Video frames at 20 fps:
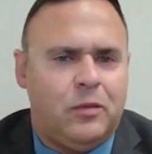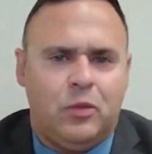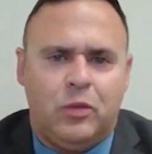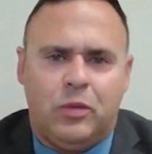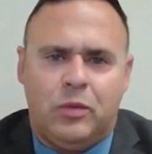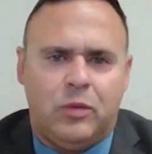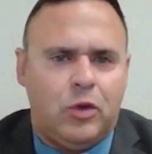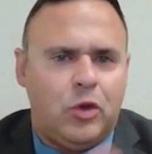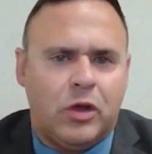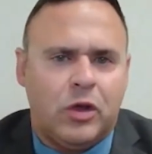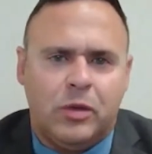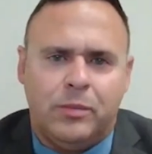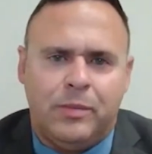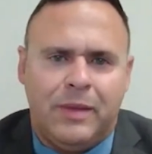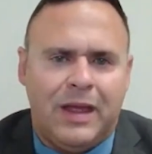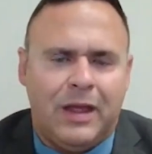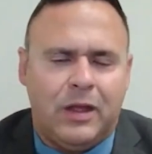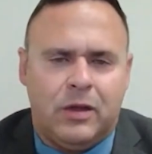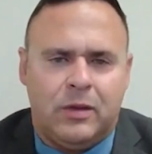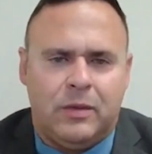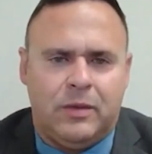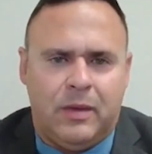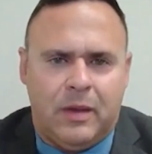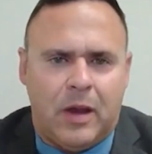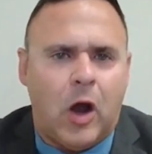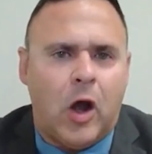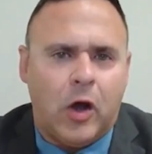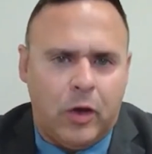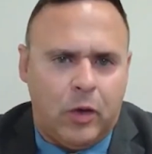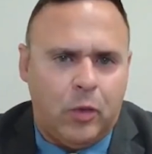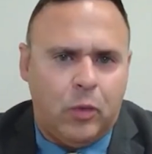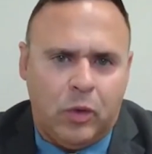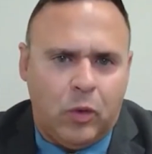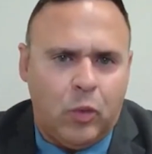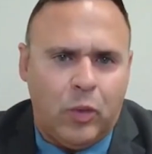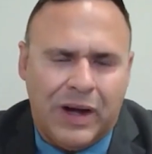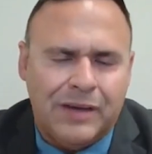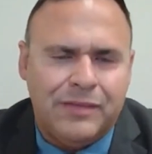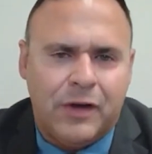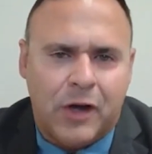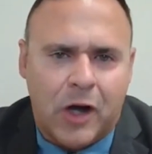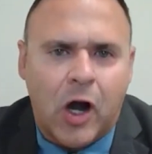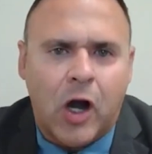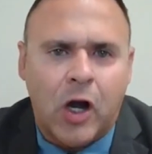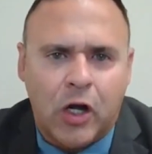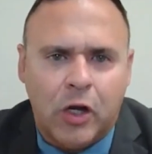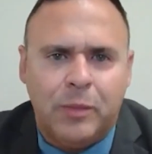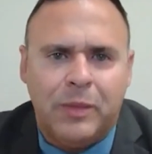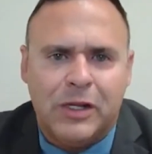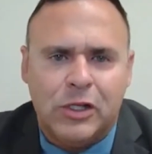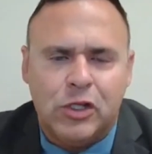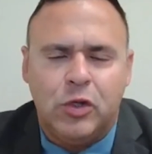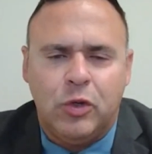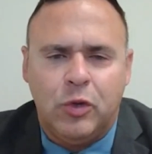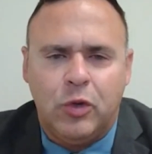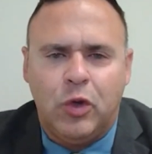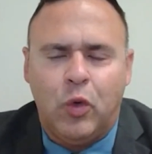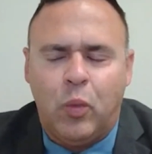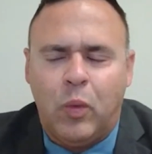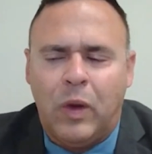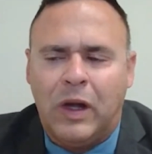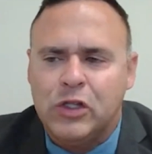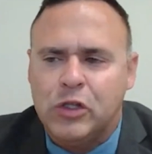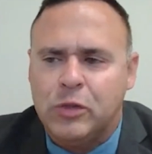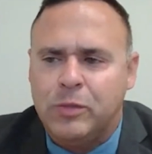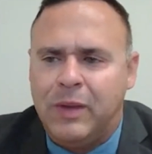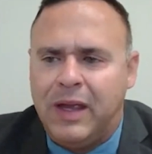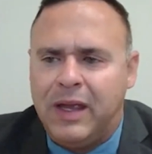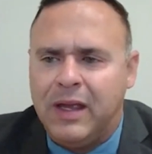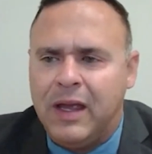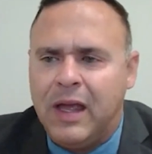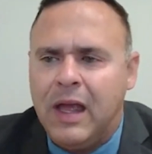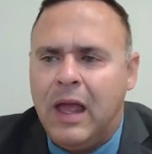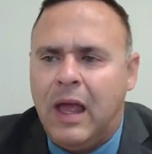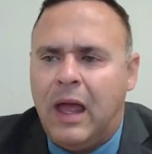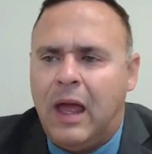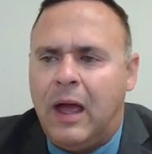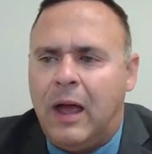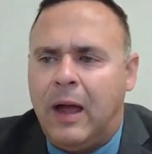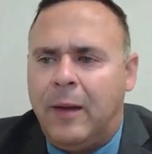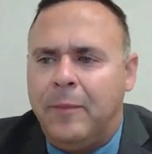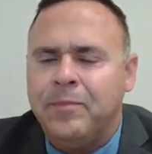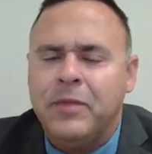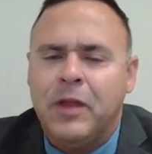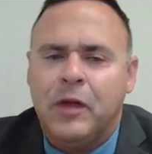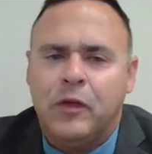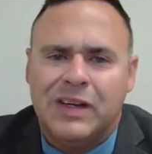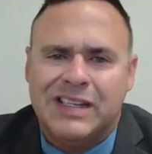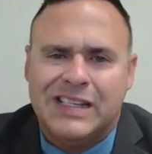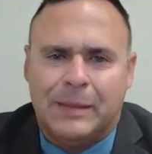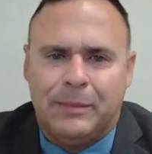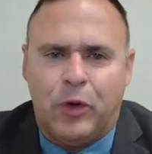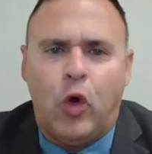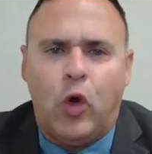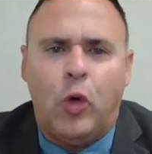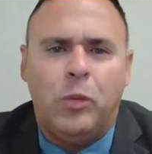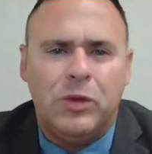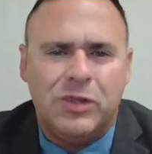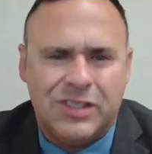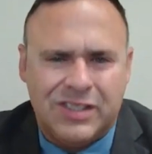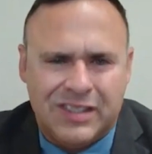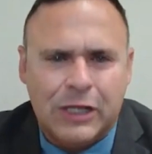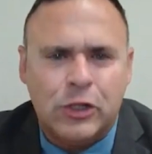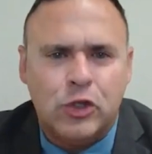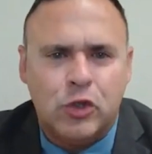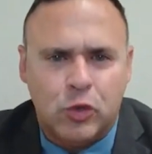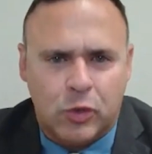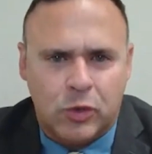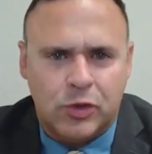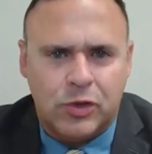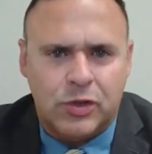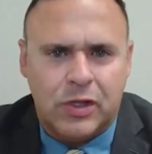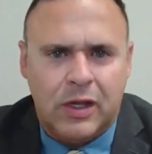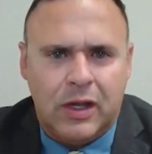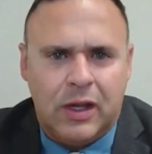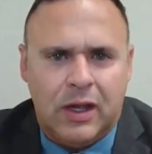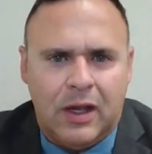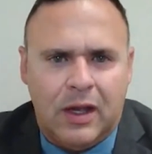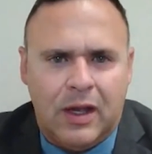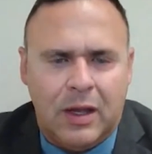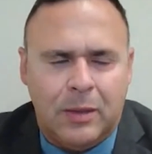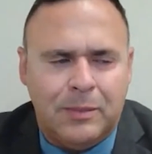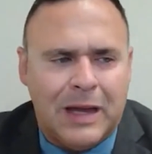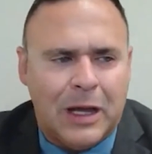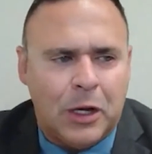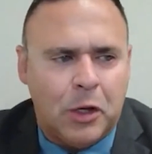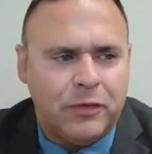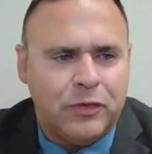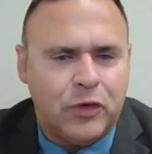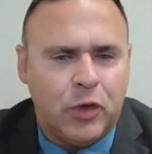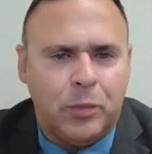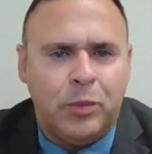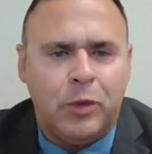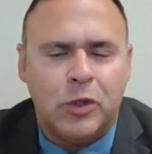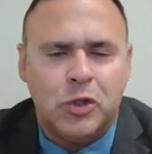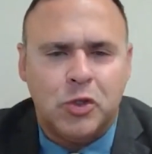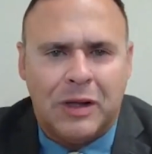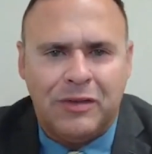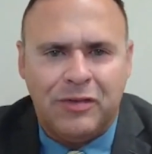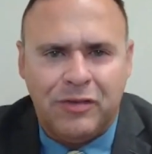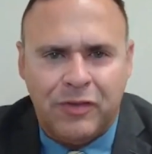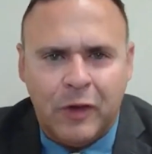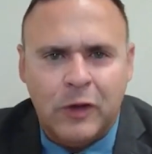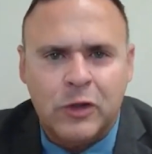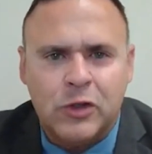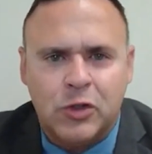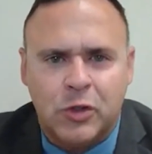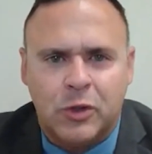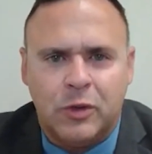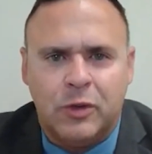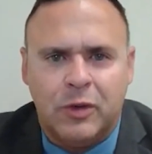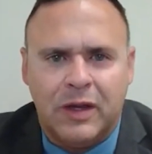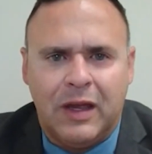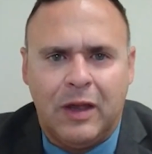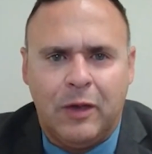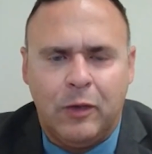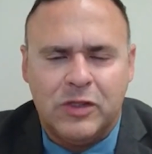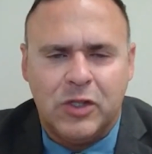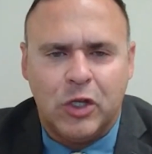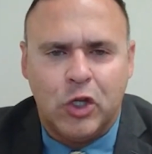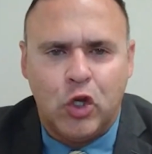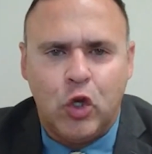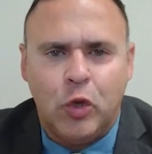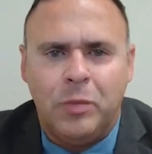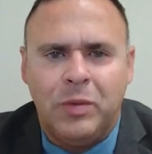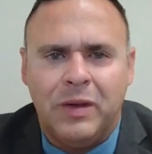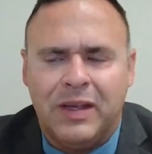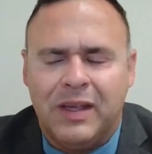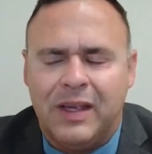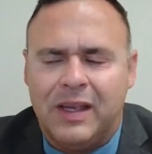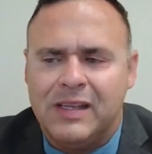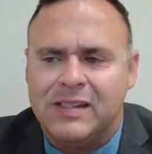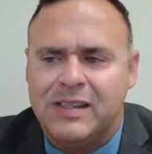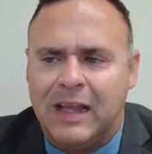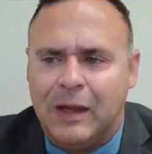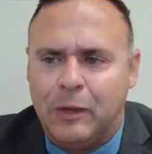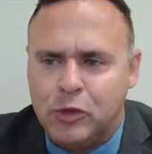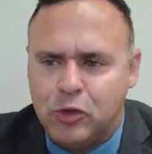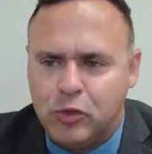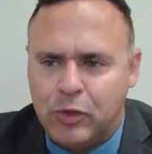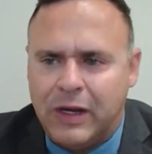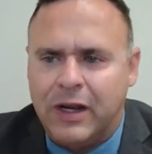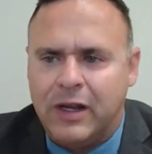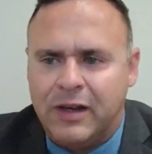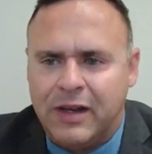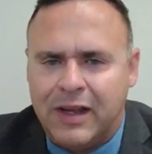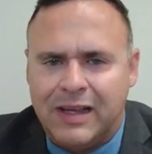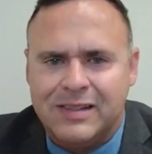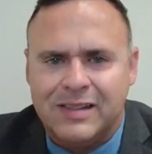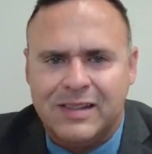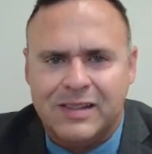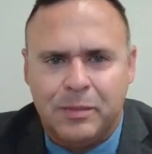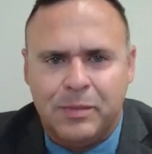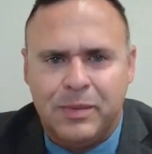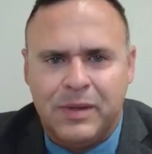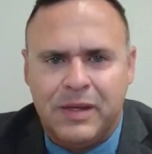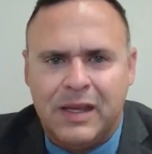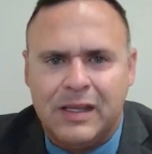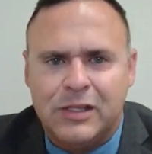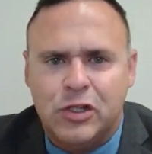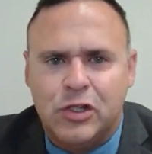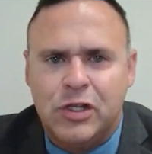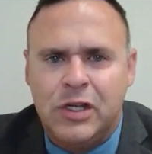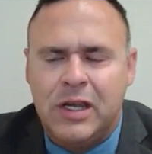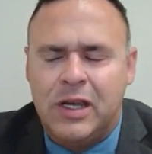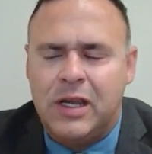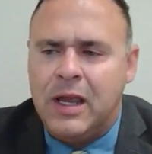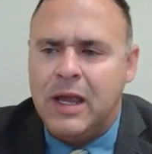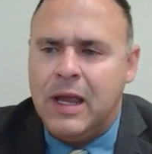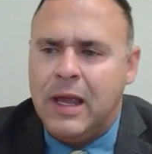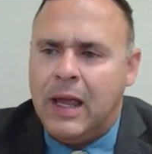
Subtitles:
you can make whatever arguments you want to make. For example, homosexuals. In matter of Toboso Alfonso, okay, it was a Cuban case that was recognized as a PSG.